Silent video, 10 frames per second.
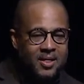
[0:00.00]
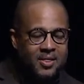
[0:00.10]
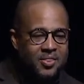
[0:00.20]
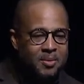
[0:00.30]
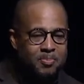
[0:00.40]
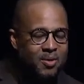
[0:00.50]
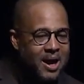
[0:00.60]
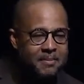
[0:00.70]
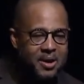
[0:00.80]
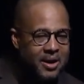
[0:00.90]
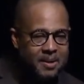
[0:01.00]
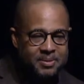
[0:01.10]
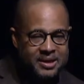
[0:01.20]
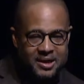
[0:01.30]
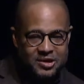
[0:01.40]
The primary
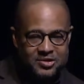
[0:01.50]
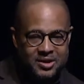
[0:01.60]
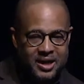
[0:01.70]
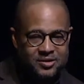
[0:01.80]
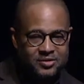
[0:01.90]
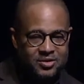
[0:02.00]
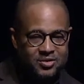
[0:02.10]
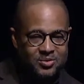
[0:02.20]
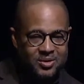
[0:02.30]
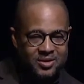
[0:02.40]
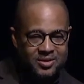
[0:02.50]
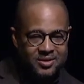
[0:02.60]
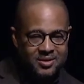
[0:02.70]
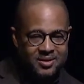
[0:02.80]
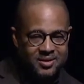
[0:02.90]
application has to do
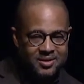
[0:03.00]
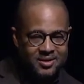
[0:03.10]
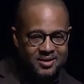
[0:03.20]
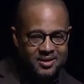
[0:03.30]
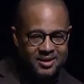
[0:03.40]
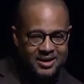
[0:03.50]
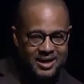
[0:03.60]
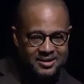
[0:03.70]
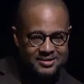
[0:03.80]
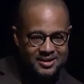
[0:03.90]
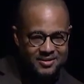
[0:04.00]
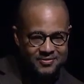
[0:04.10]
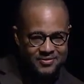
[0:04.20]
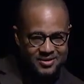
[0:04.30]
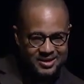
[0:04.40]
with God's love
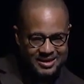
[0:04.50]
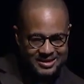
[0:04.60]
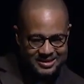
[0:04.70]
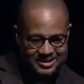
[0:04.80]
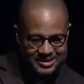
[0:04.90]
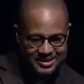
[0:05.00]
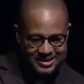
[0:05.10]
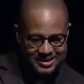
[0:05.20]
for us.